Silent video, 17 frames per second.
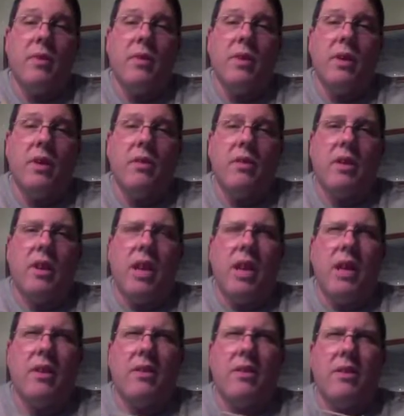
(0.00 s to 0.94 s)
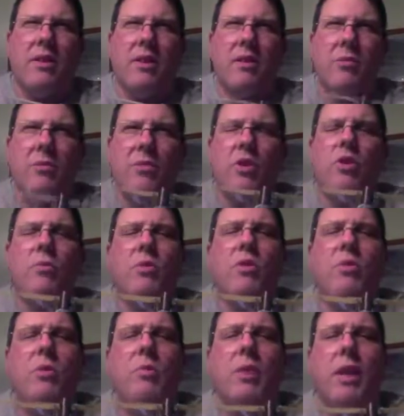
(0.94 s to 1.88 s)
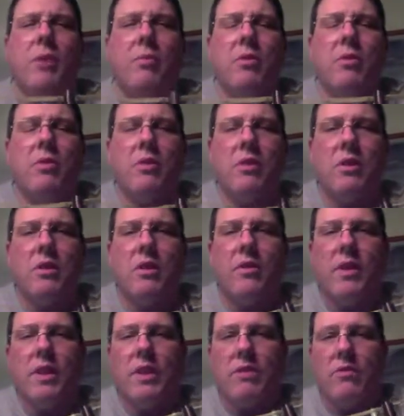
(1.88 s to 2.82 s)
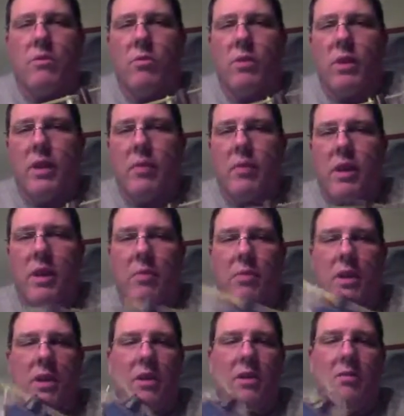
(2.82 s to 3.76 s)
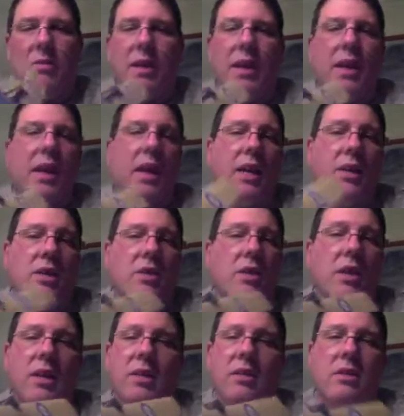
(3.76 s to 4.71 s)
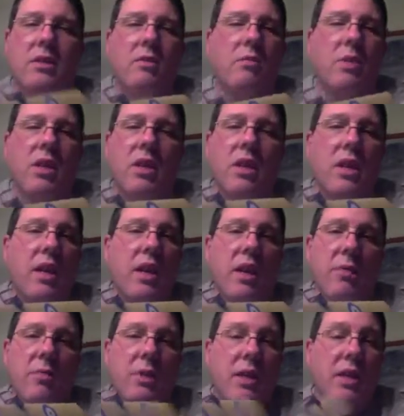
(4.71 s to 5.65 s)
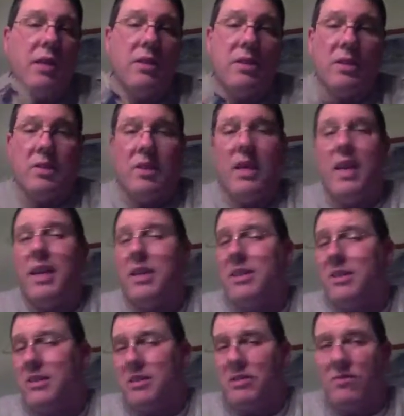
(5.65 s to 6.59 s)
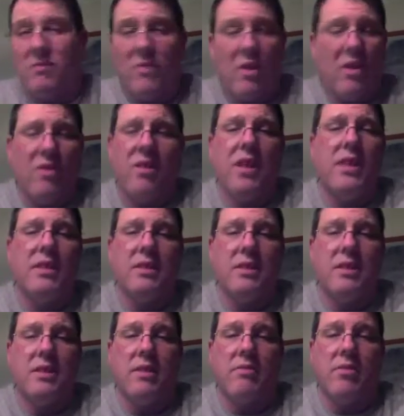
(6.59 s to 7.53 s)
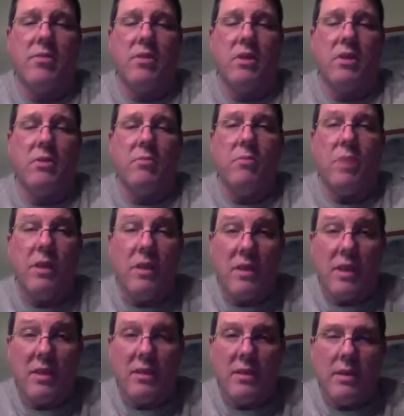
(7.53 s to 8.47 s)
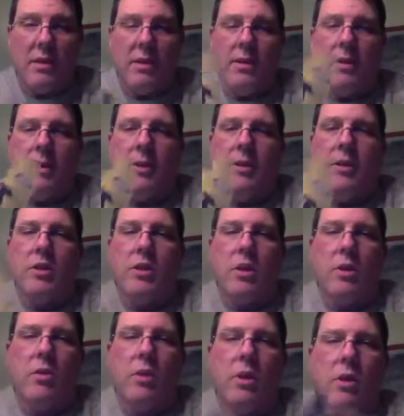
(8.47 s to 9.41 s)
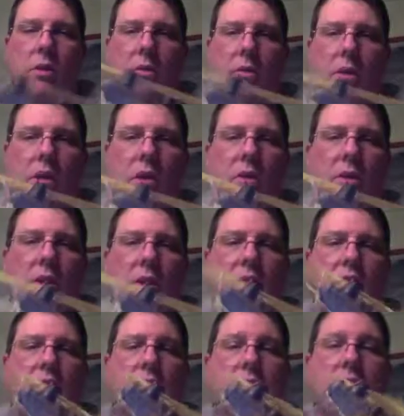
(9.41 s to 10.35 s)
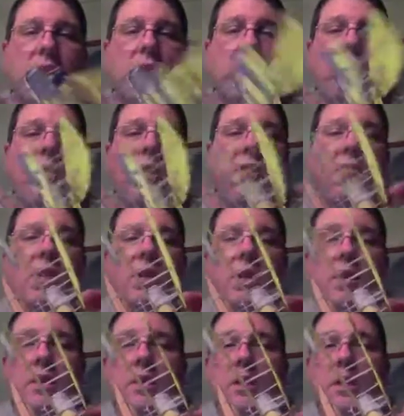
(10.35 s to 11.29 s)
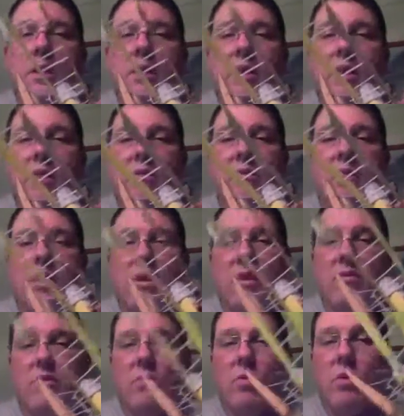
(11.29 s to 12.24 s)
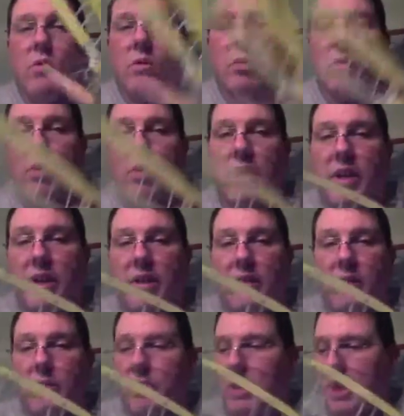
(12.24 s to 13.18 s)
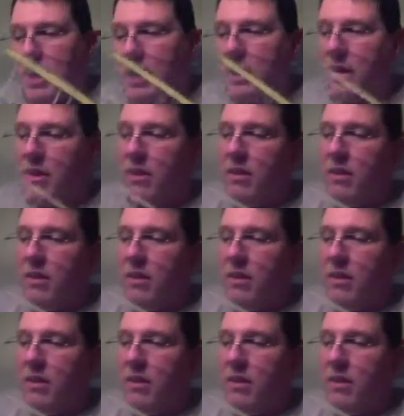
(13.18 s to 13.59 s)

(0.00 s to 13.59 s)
It's got, when you build with paper, there's little things you have to worry about, but oh my gosh, you can get so many neat airplanes and tanks and all kinds of stuff you want to do, buildings. So, here's an example of a World War I era plane